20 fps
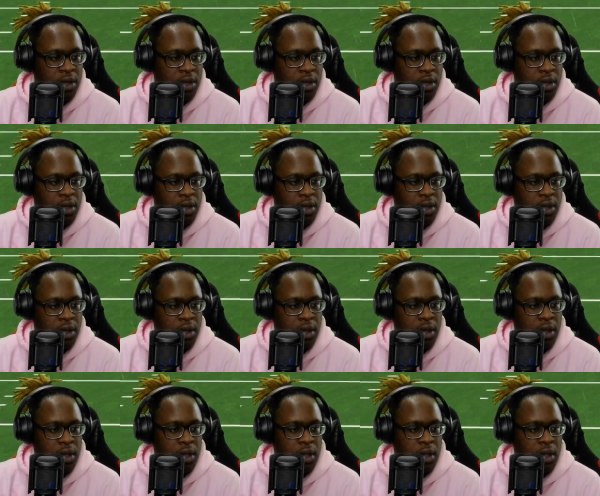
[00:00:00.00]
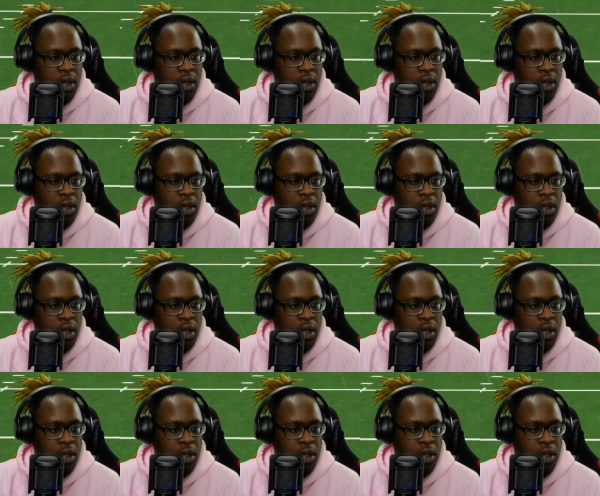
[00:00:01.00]

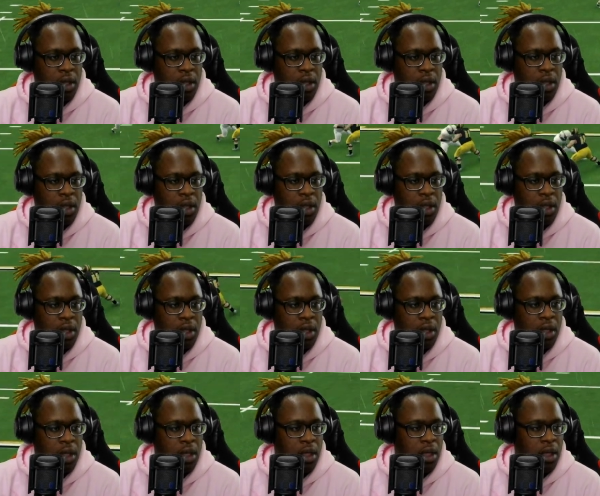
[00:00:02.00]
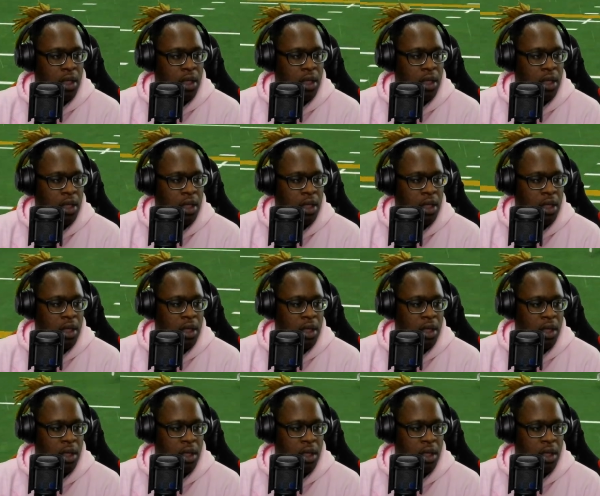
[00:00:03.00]
Nothing is said.